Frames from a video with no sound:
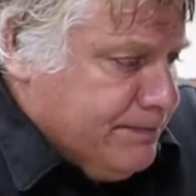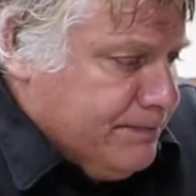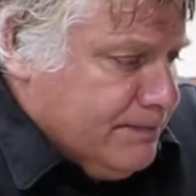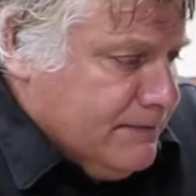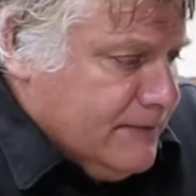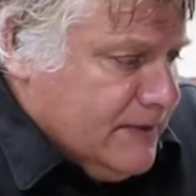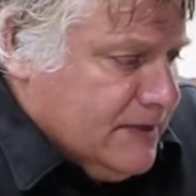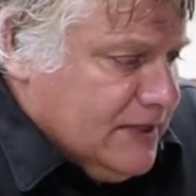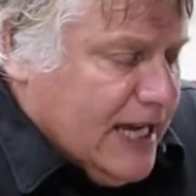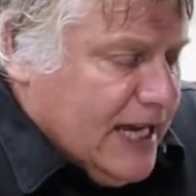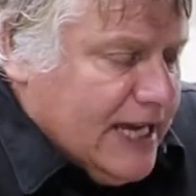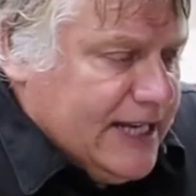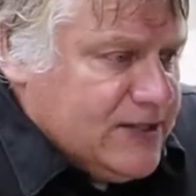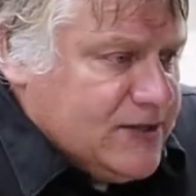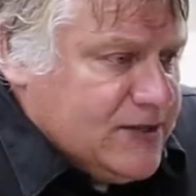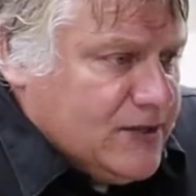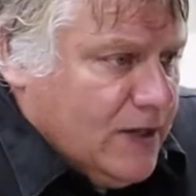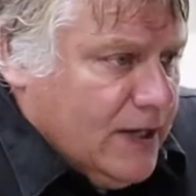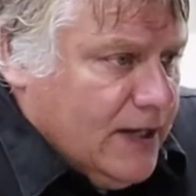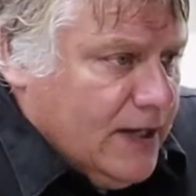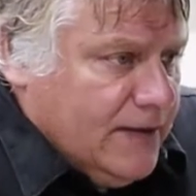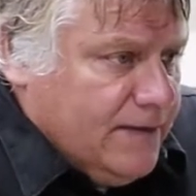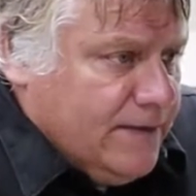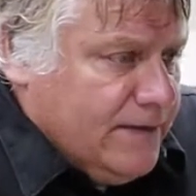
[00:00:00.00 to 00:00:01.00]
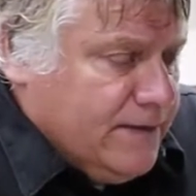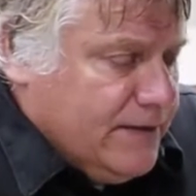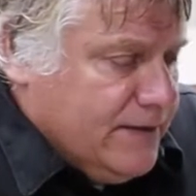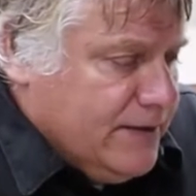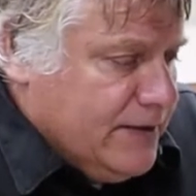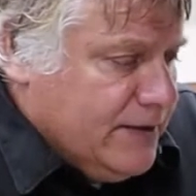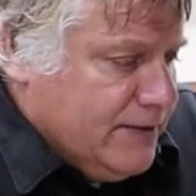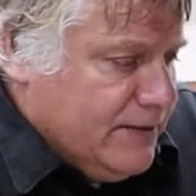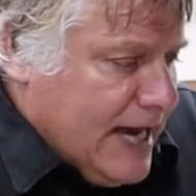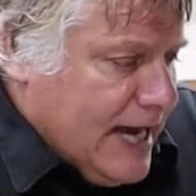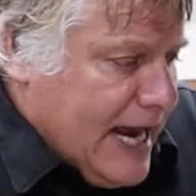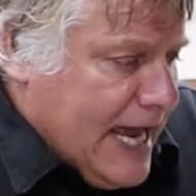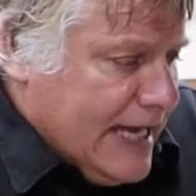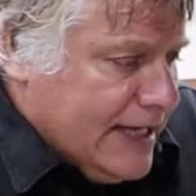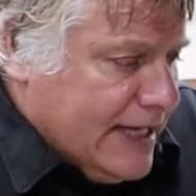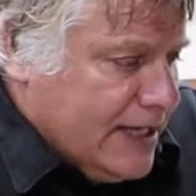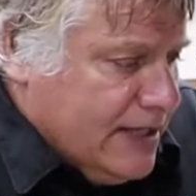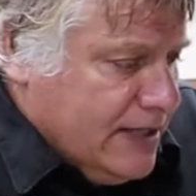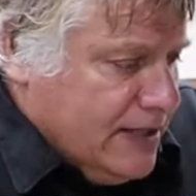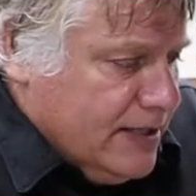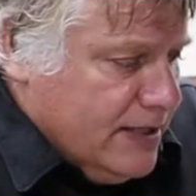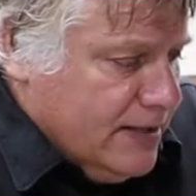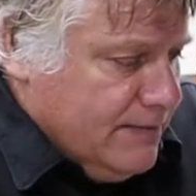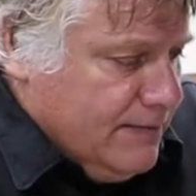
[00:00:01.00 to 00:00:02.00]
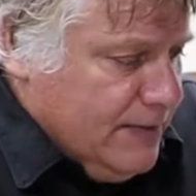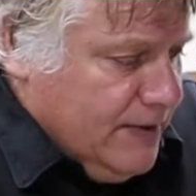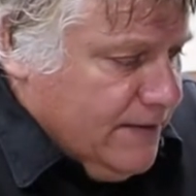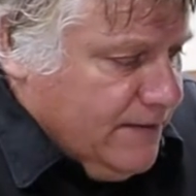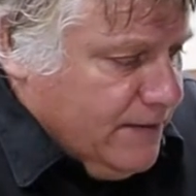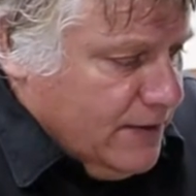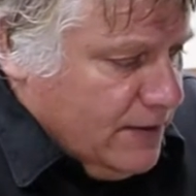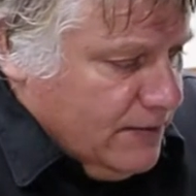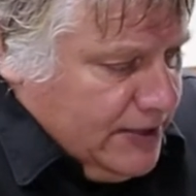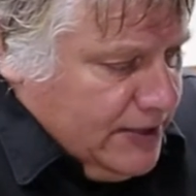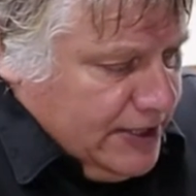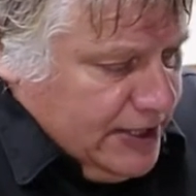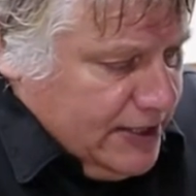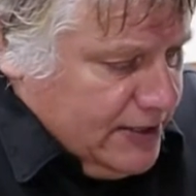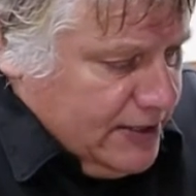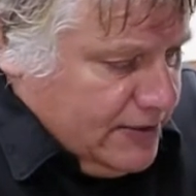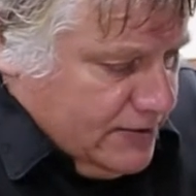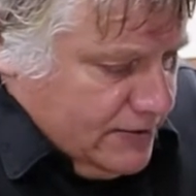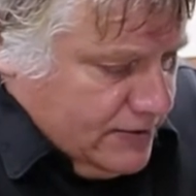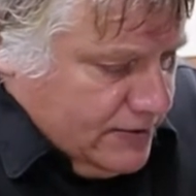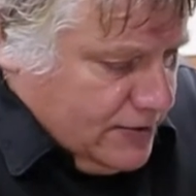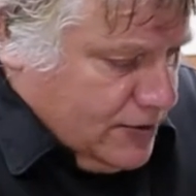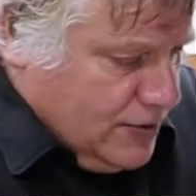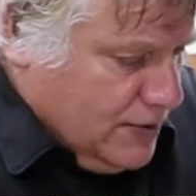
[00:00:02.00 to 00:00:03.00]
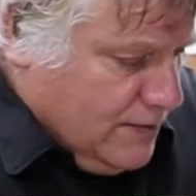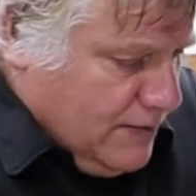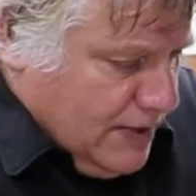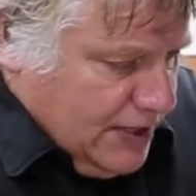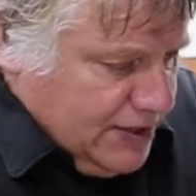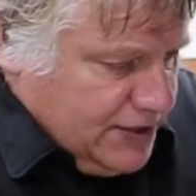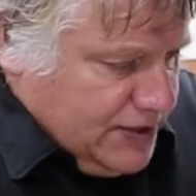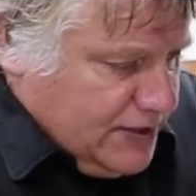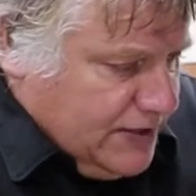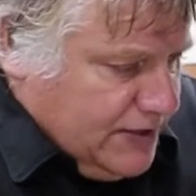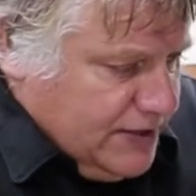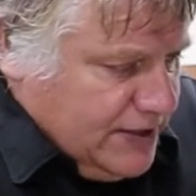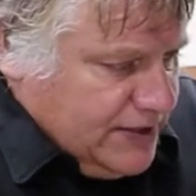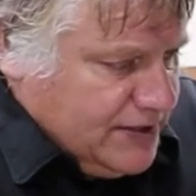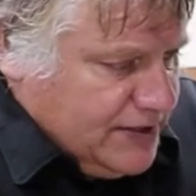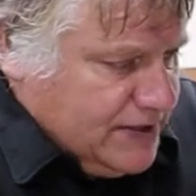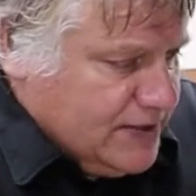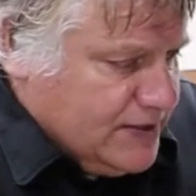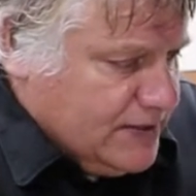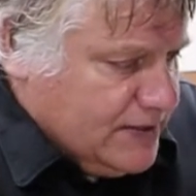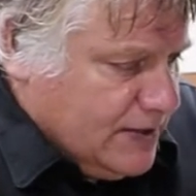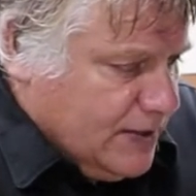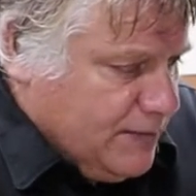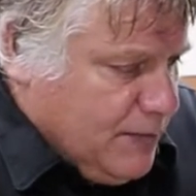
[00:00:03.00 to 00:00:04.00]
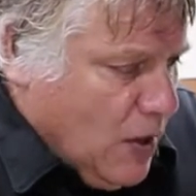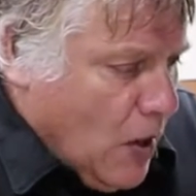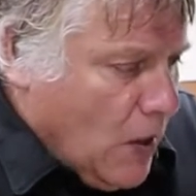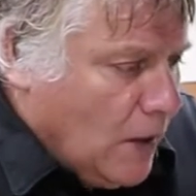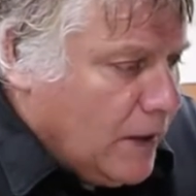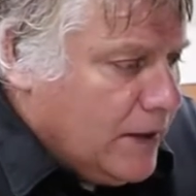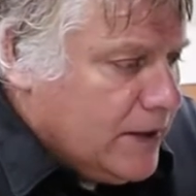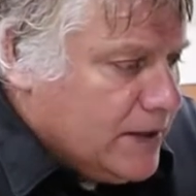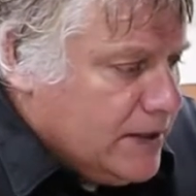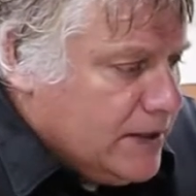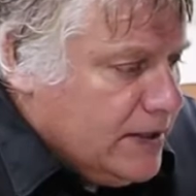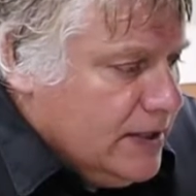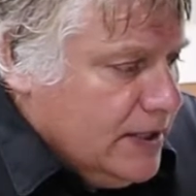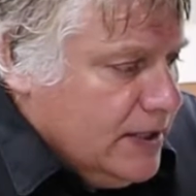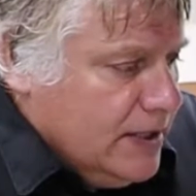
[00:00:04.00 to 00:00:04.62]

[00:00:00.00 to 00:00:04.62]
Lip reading: lines off the rack before we get too much of this apart.